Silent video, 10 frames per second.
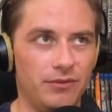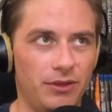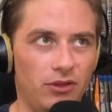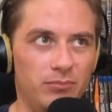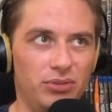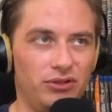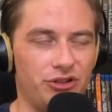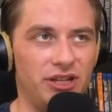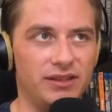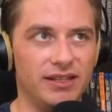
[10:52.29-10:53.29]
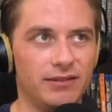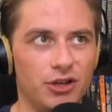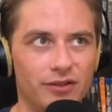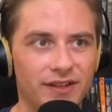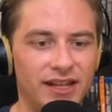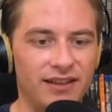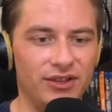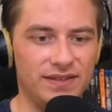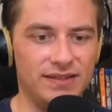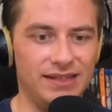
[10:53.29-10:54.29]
all the bullshit that COVID gave us,